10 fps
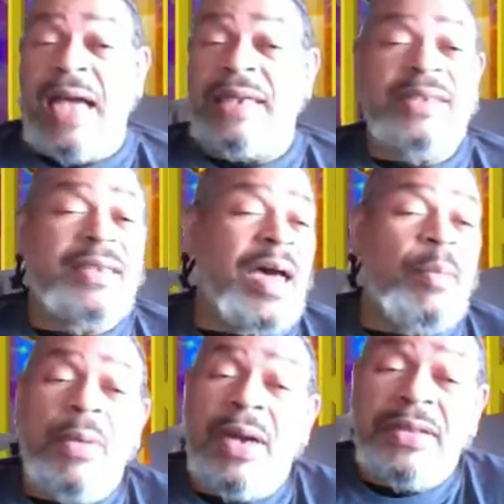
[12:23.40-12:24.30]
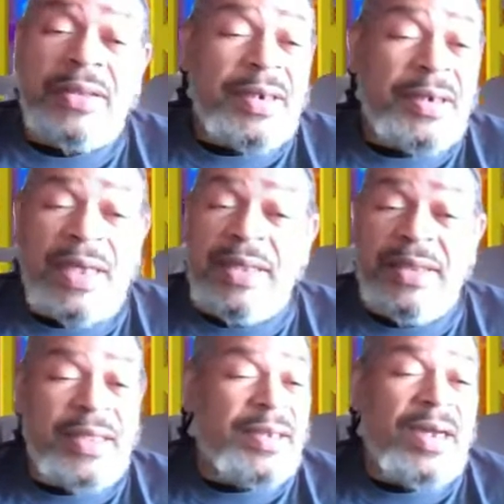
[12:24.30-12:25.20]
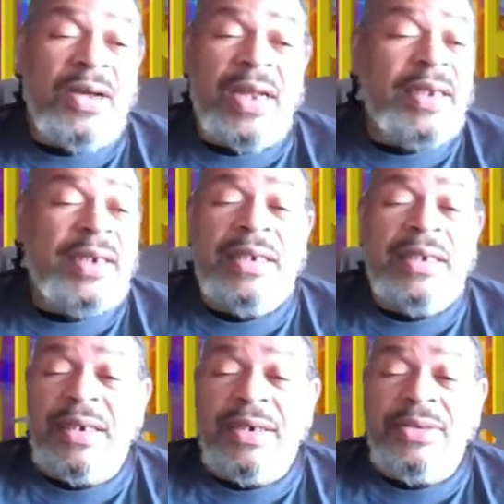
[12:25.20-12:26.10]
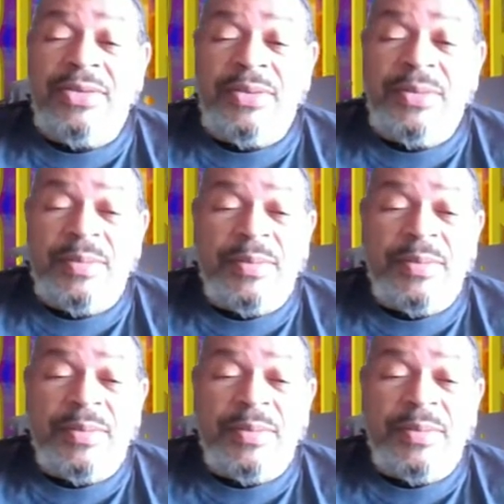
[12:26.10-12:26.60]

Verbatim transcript: I can stop right there. That that's all I need to know.